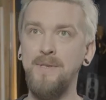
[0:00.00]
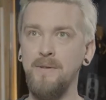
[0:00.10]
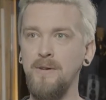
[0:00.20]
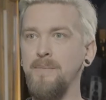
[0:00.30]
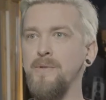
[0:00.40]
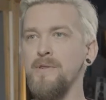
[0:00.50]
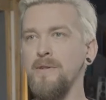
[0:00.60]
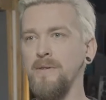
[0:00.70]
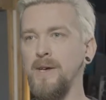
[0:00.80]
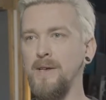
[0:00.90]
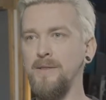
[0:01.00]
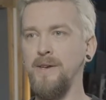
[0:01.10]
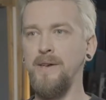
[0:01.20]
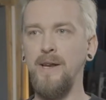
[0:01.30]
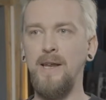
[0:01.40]
So don't get me wrong, they're
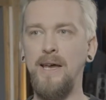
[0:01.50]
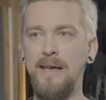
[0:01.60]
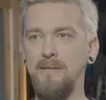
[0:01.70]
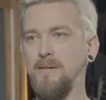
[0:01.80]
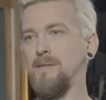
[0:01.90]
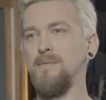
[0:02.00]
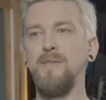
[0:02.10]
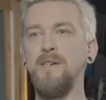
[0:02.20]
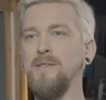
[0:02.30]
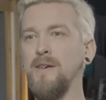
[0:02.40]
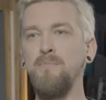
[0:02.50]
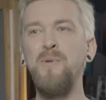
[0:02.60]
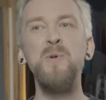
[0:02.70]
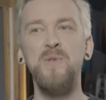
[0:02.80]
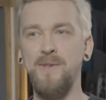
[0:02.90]
not like, there's not a
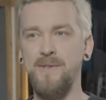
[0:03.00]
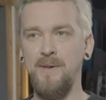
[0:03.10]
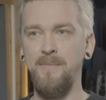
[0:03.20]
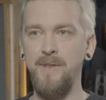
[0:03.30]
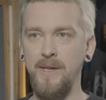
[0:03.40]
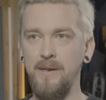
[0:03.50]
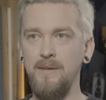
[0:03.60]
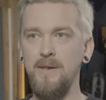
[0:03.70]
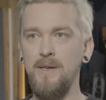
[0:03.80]
boost or something,